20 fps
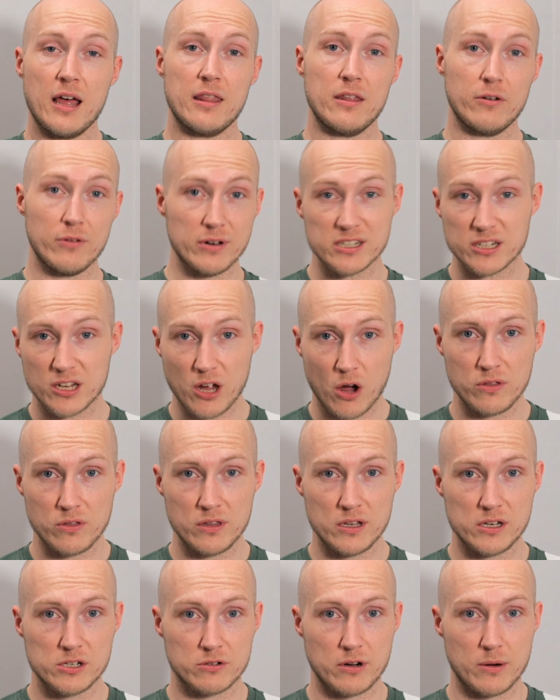there is a
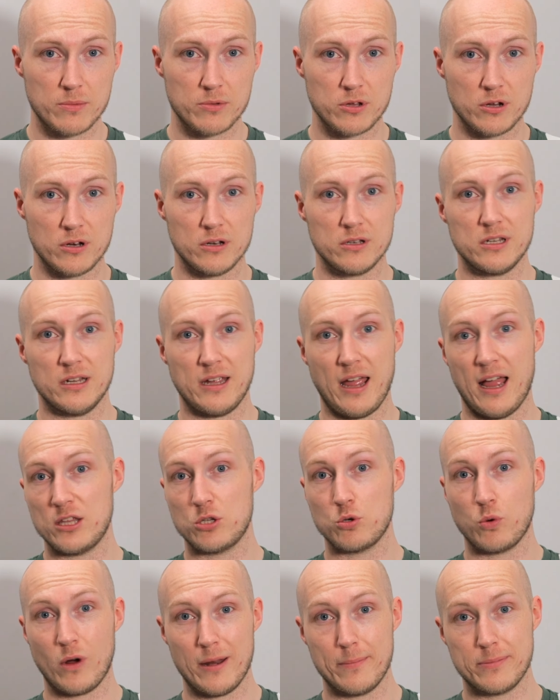in the description to get
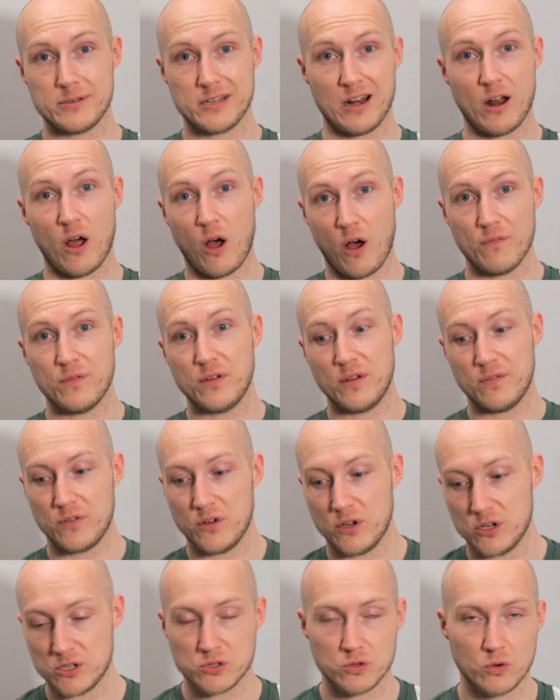20% off your
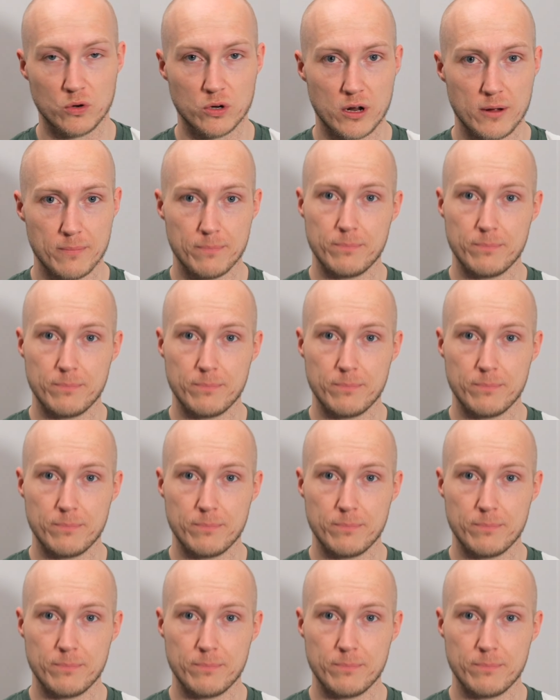first order.